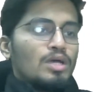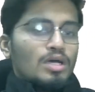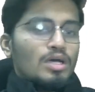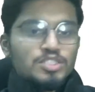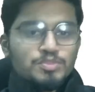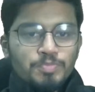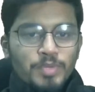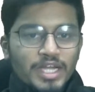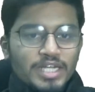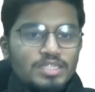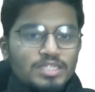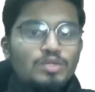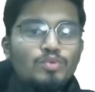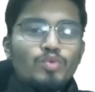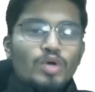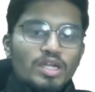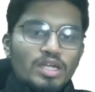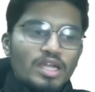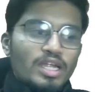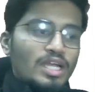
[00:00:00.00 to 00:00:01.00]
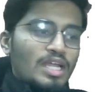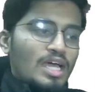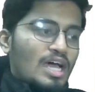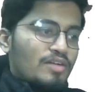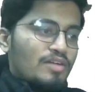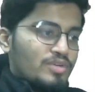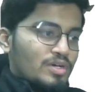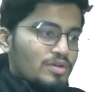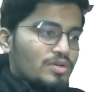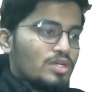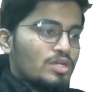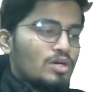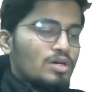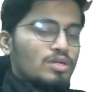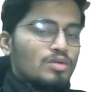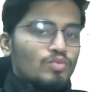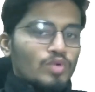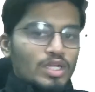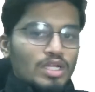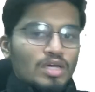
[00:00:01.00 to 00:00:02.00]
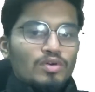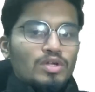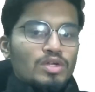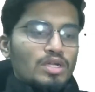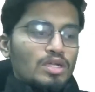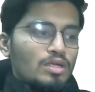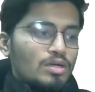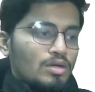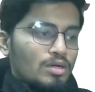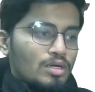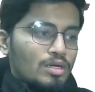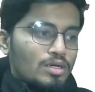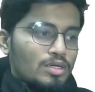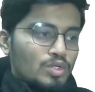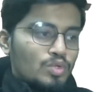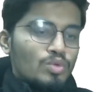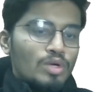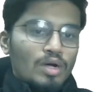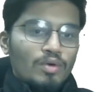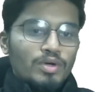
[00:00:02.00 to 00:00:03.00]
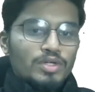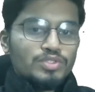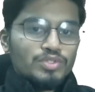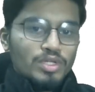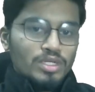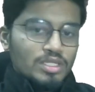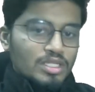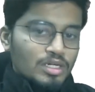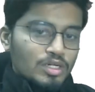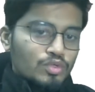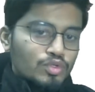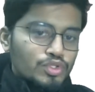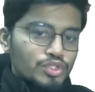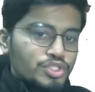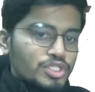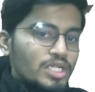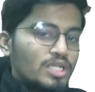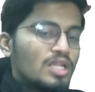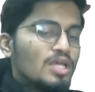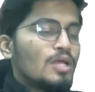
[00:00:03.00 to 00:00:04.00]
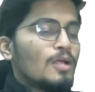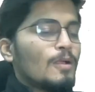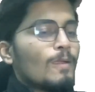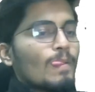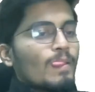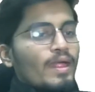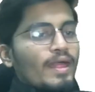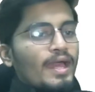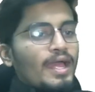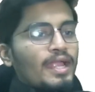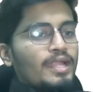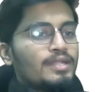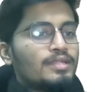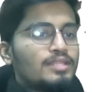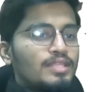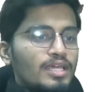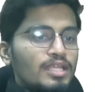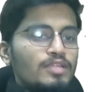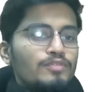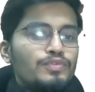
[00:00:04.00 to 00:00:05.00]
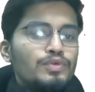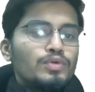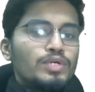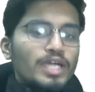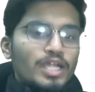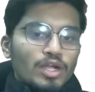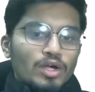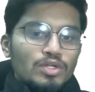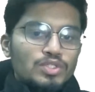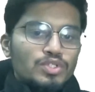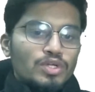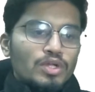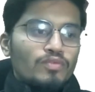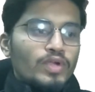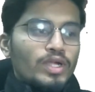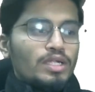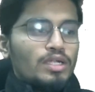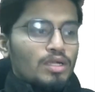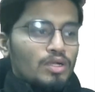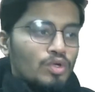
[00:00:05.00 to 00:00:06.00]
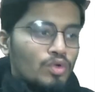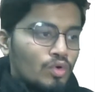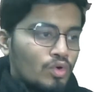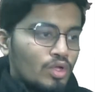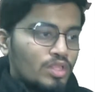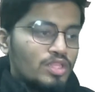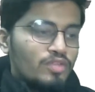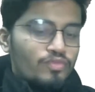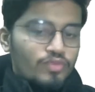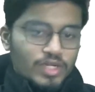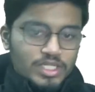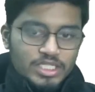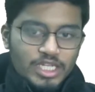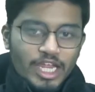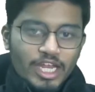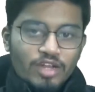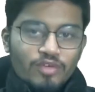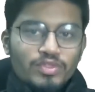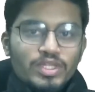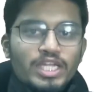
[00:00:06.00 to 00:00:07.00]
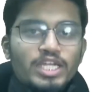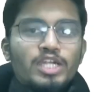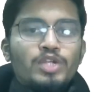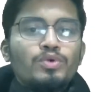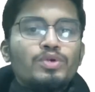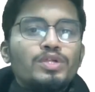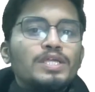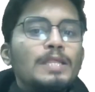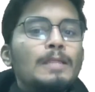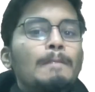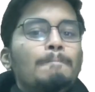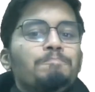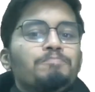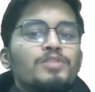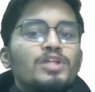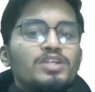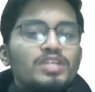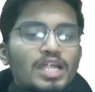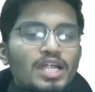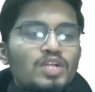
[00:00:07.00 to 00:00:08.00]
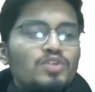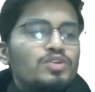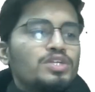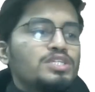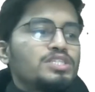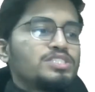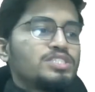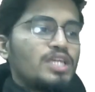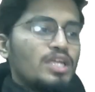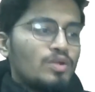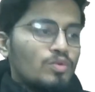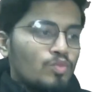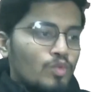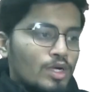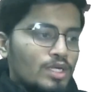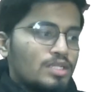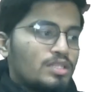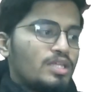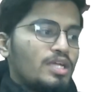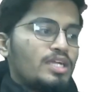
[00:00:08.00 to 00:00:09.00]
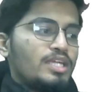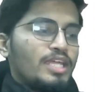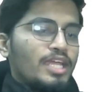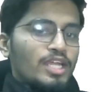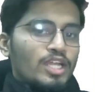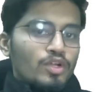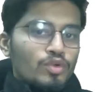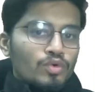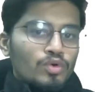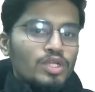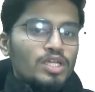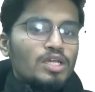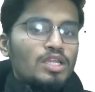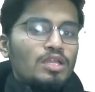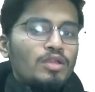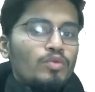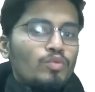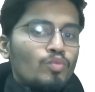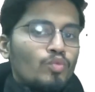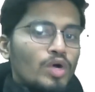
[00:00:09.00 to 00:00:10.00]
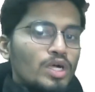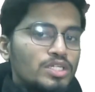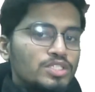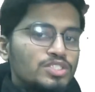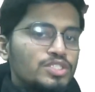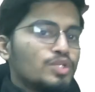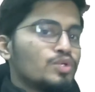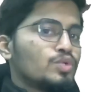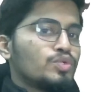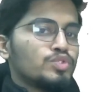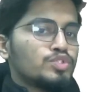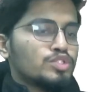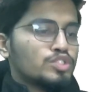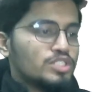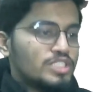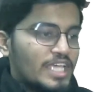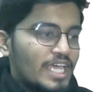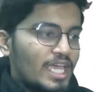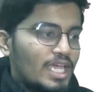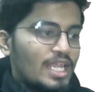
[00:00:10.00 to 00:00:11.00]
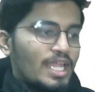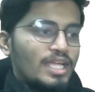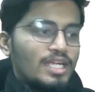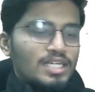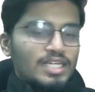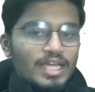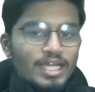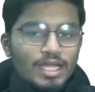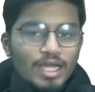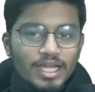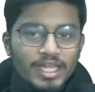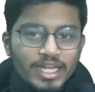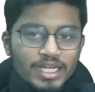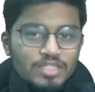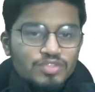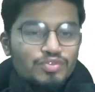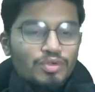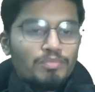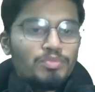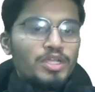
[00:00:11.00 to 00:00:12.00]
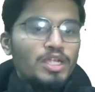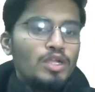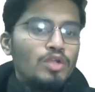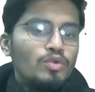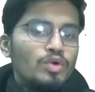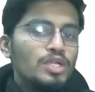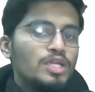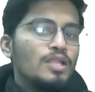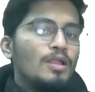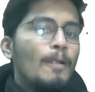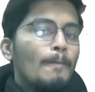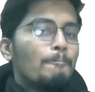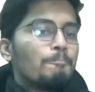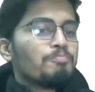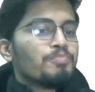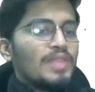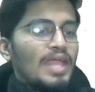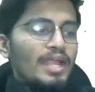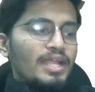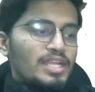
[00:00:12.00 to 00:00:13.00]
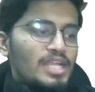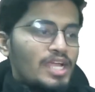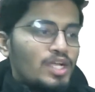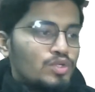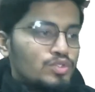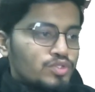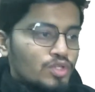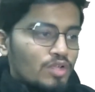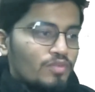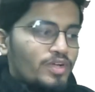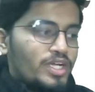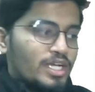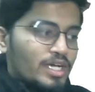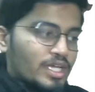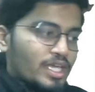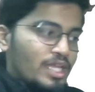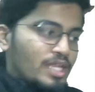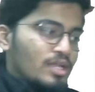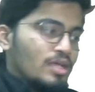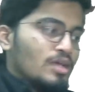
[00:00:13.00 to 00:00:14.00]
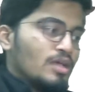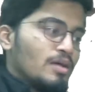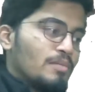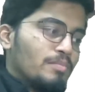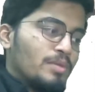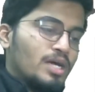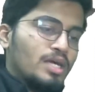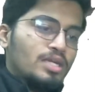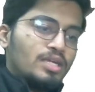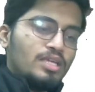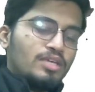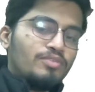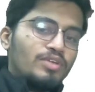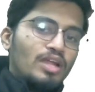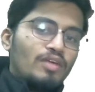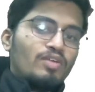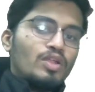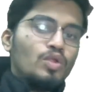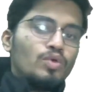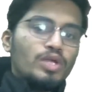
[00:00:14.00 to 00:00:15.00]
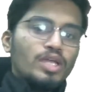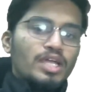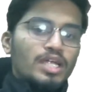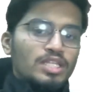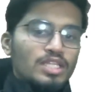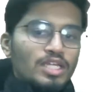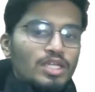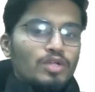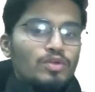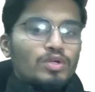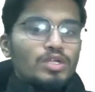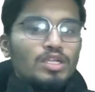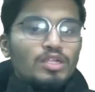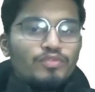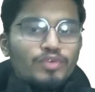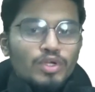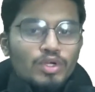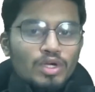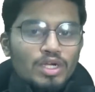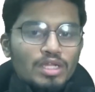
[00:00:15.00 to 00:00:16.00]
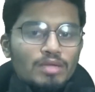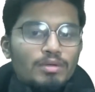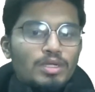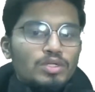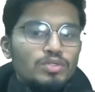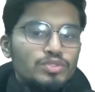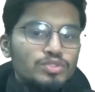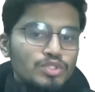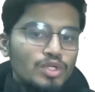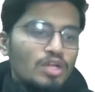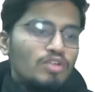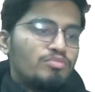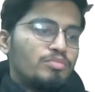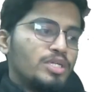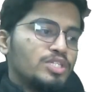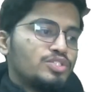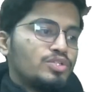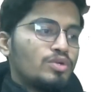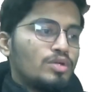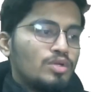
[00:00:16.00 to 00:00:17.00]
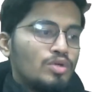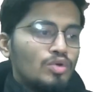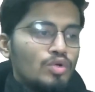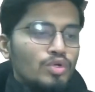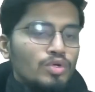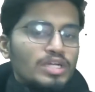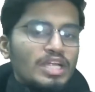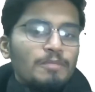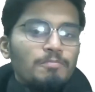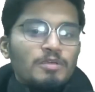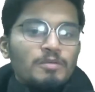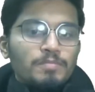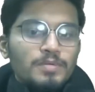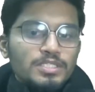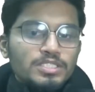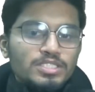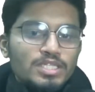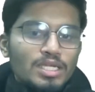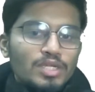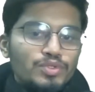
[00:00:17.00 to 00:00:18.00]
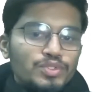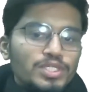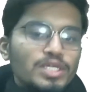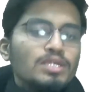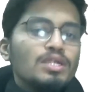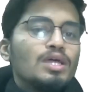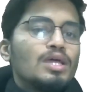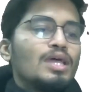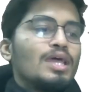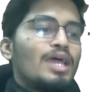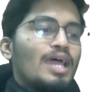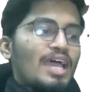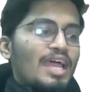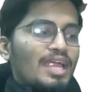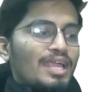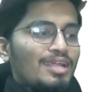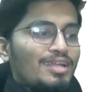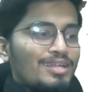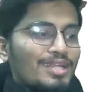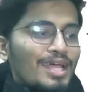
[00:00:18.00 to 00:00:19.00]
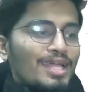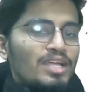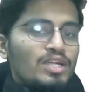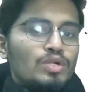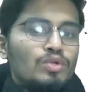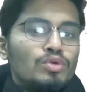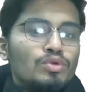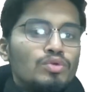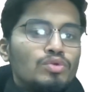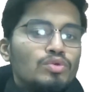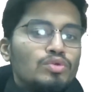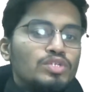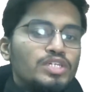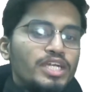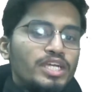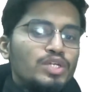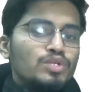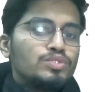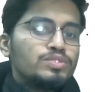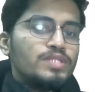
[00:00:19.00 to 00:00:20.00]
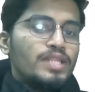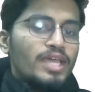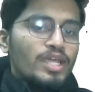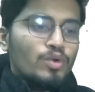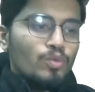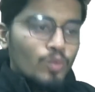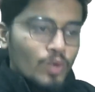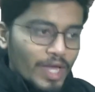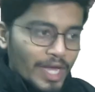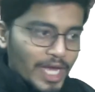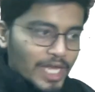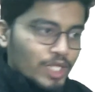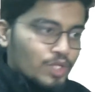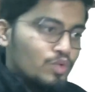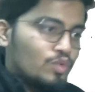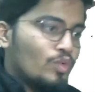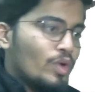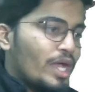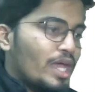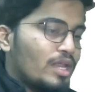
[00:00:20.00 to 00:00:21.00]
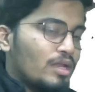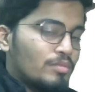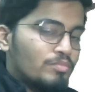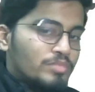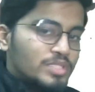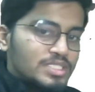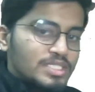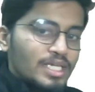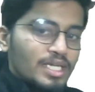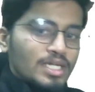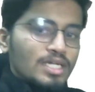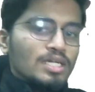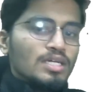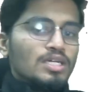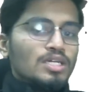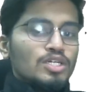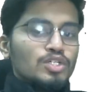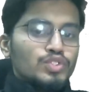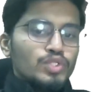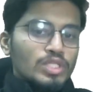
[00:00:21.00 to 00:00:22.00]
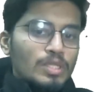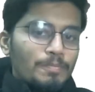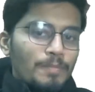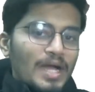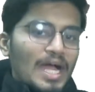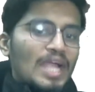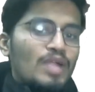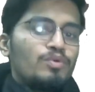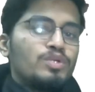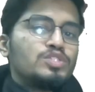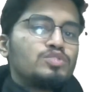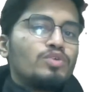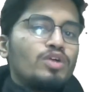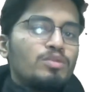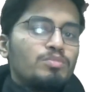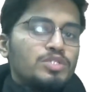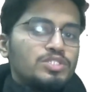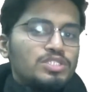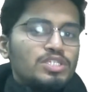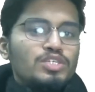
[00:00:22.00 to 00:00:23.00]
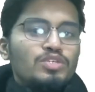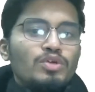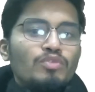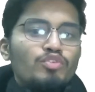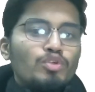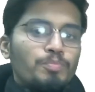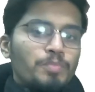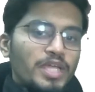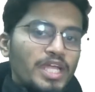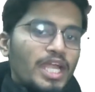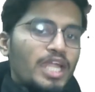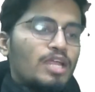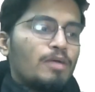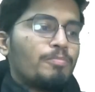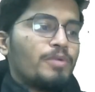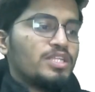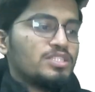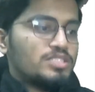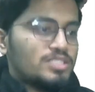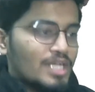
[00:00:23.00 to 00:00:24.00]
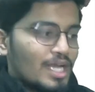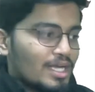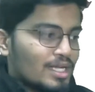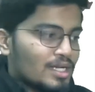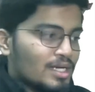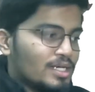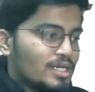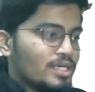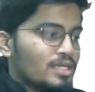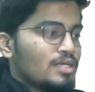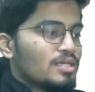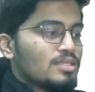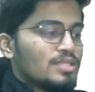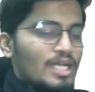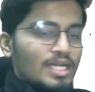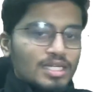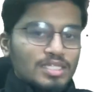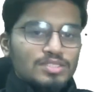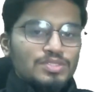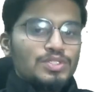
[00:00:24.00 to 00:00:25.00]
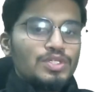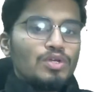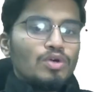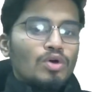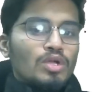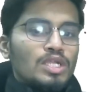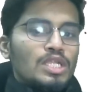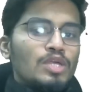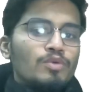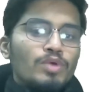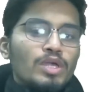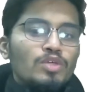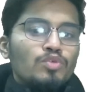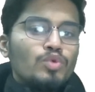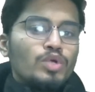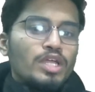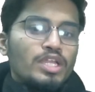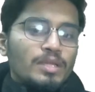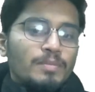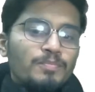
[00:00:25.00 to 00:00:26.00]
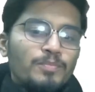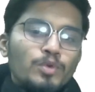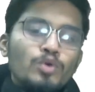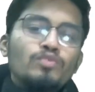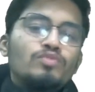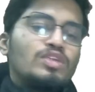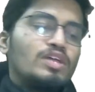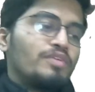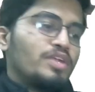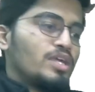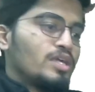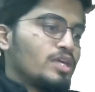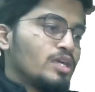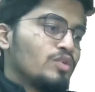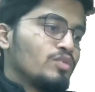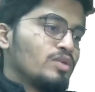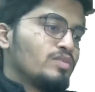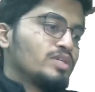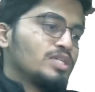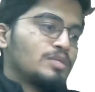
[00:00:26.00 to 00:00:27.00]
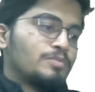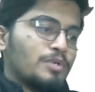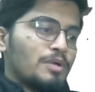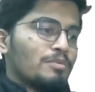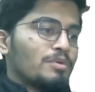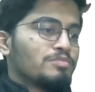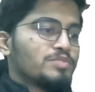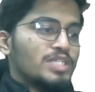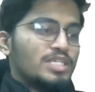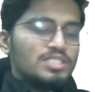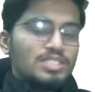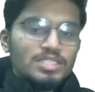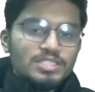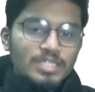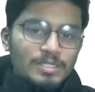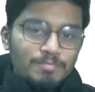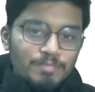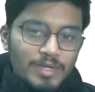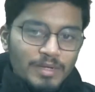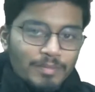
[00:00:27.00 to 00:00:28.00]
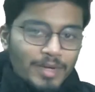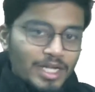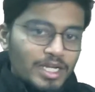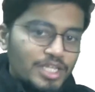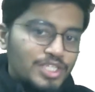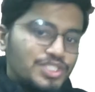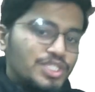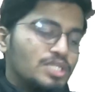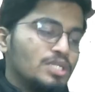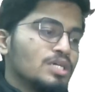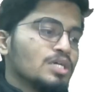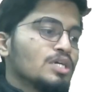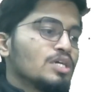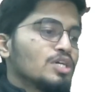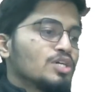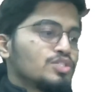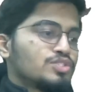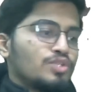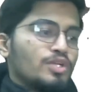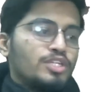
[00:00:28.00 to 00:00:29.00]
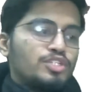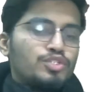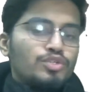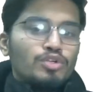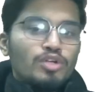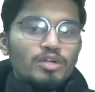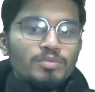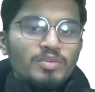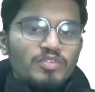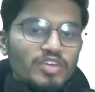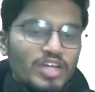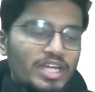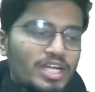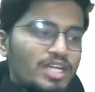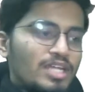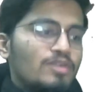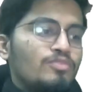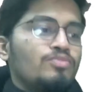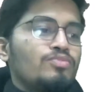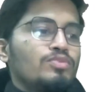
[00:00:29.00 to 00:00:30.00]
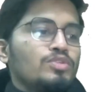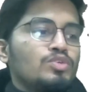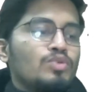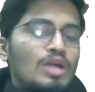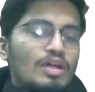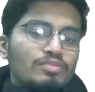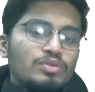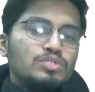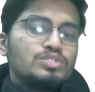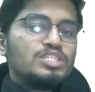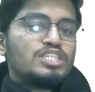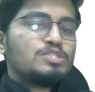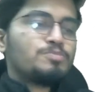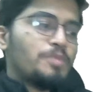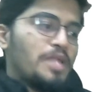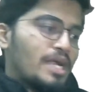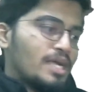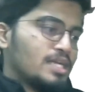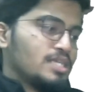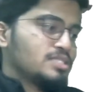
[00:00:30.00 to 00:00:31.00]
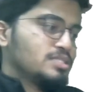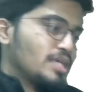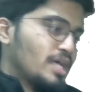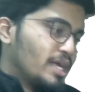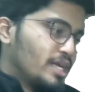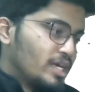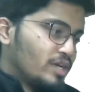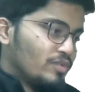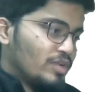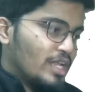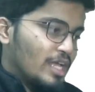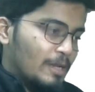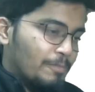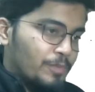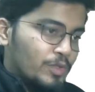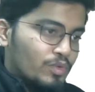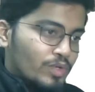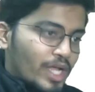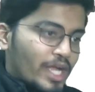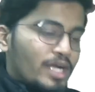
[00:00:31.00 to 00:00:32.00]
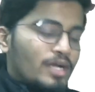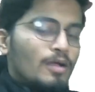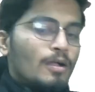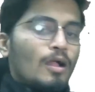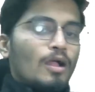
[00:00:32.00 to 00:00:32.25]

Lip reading: Spend 1.5 hour or 1 hour 2 hours on the question, and then if you cannot solve it, look on the first line of the editorial. Try to understand what that editorial wants you to say, like take hints from the editorial and try to solve it again. But even after looking at the editorial, if you're not able to solve, make sure you look at people's solution and try to deduce like where you were missing. So the part which you are missing, you have to pick it up and start learning. That is the only way you can improve. 1100, 1200 problems are just implementation. So it should not be very tough. You have to just practice and it will help you, right?